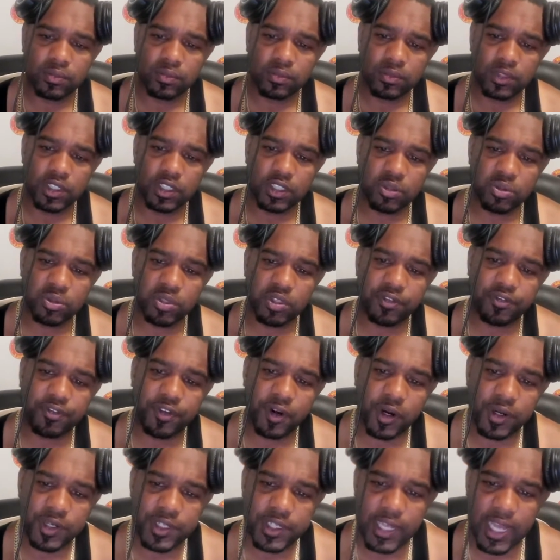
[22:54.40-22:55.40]
This was the
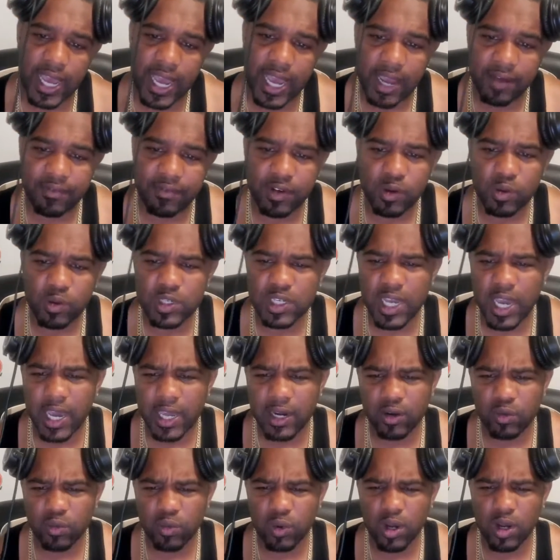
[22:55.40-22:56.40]
first live. It was
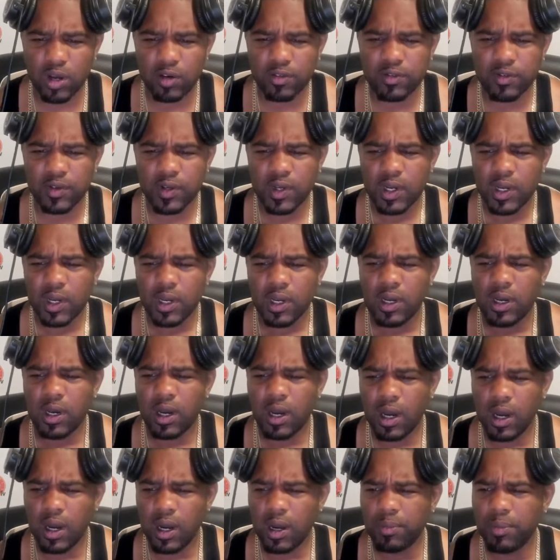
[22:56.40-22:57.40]
kind of rough,
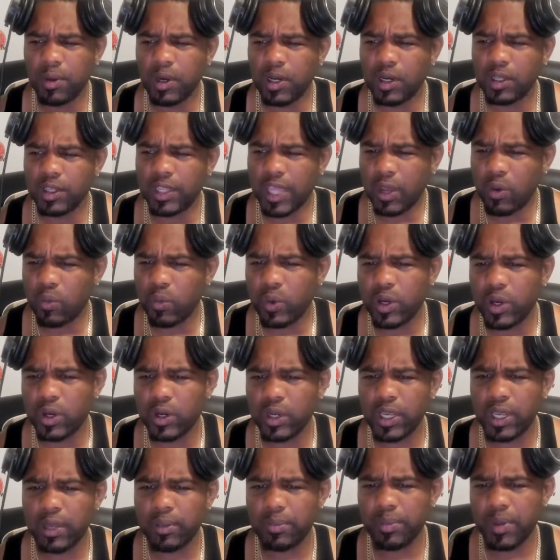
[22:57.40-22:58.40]
but they will
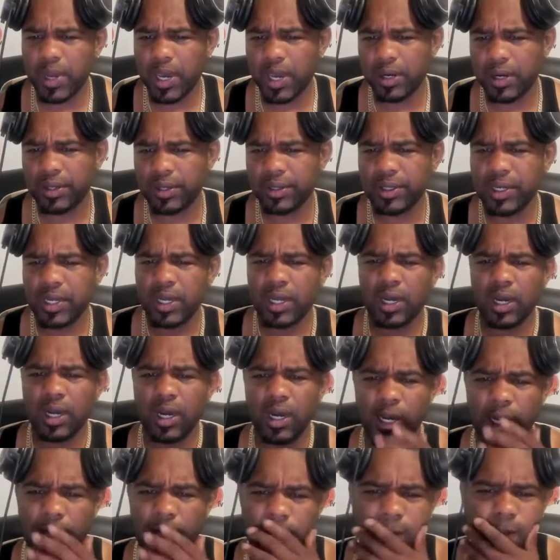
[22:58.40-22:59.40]
get better.
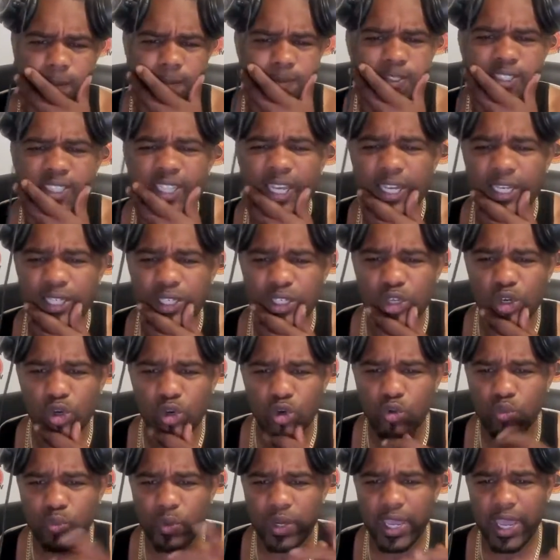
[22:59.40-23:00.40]
Stay
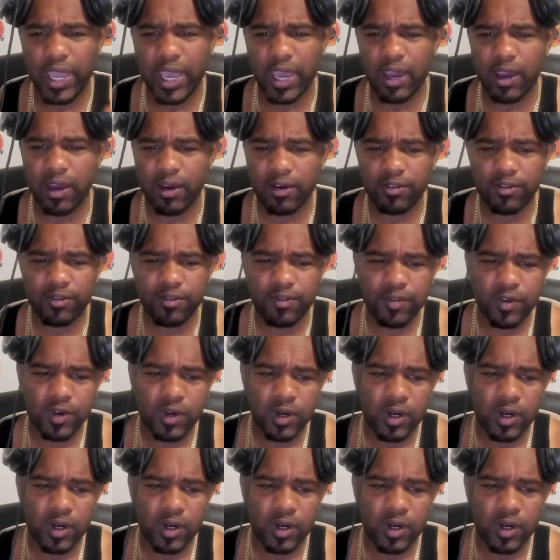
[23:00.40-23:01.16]
tuned. We have